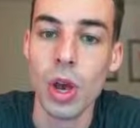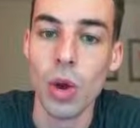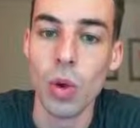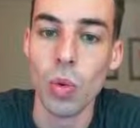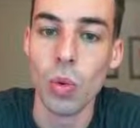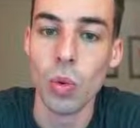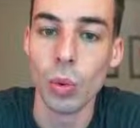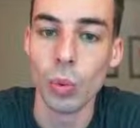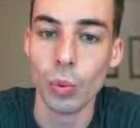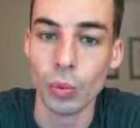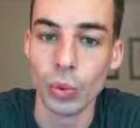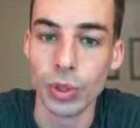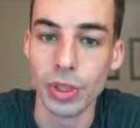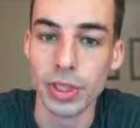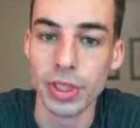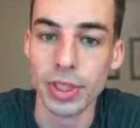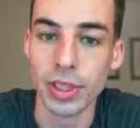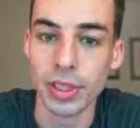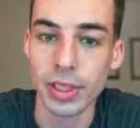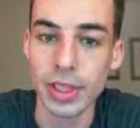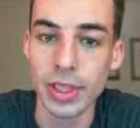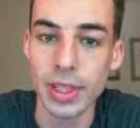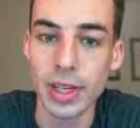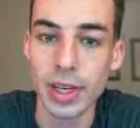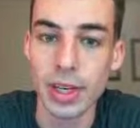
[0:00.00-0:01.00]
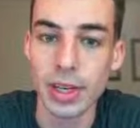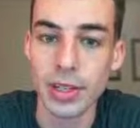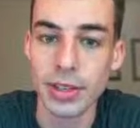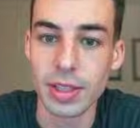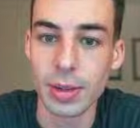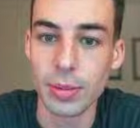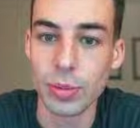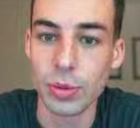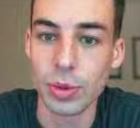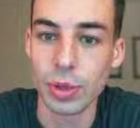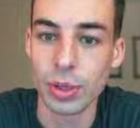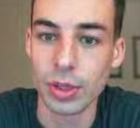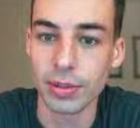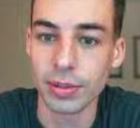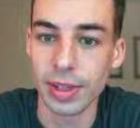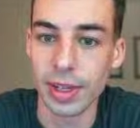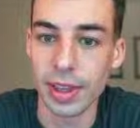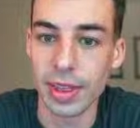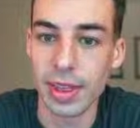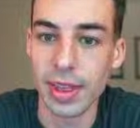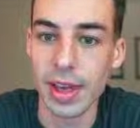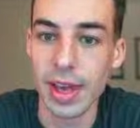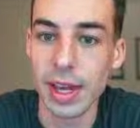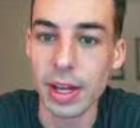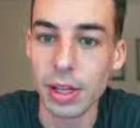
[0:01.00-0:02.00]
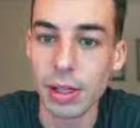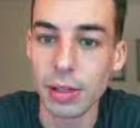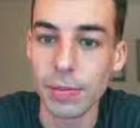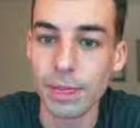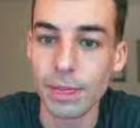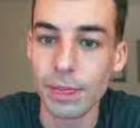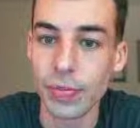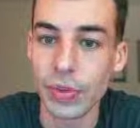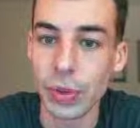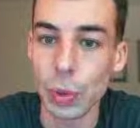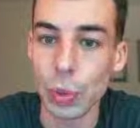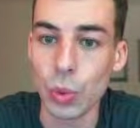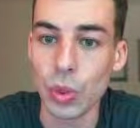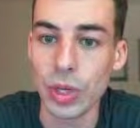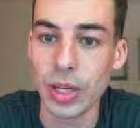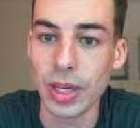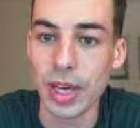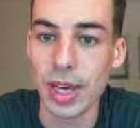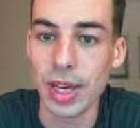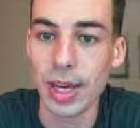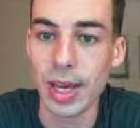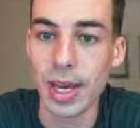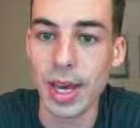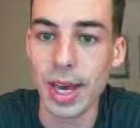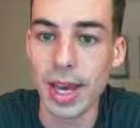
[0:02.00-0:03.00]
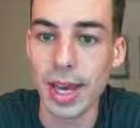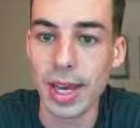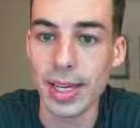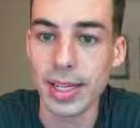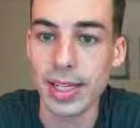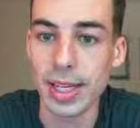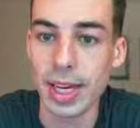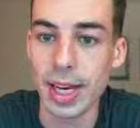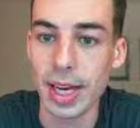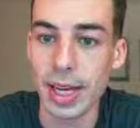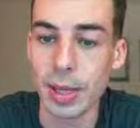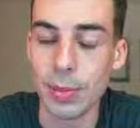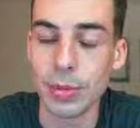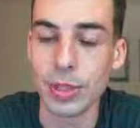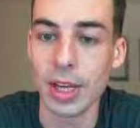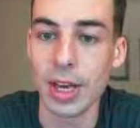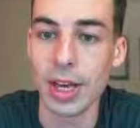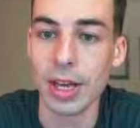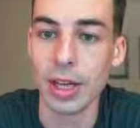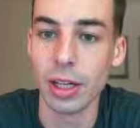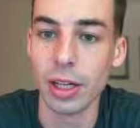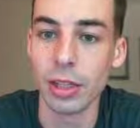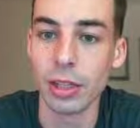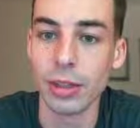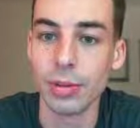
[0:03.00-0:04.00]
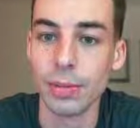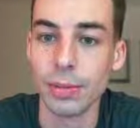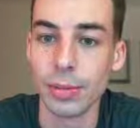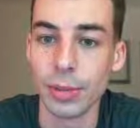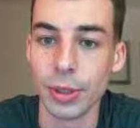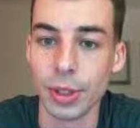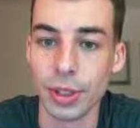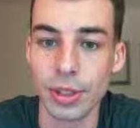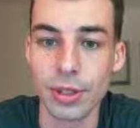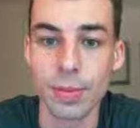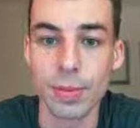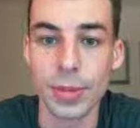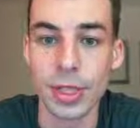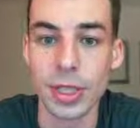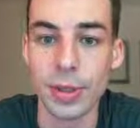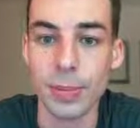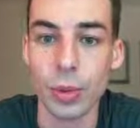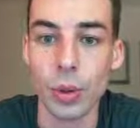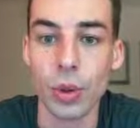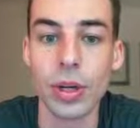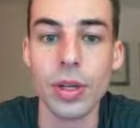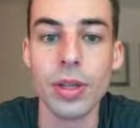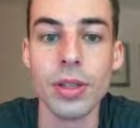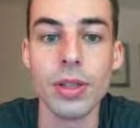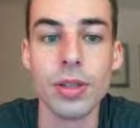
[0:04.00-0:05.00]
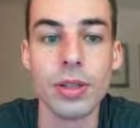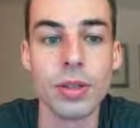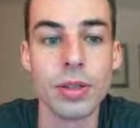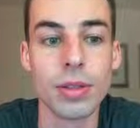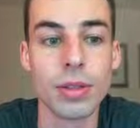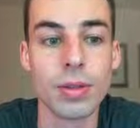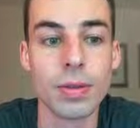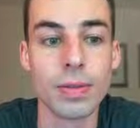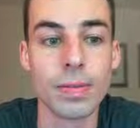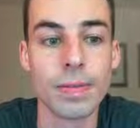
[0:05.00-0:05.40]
When we delete a substring of length L, we get A times L plus B points.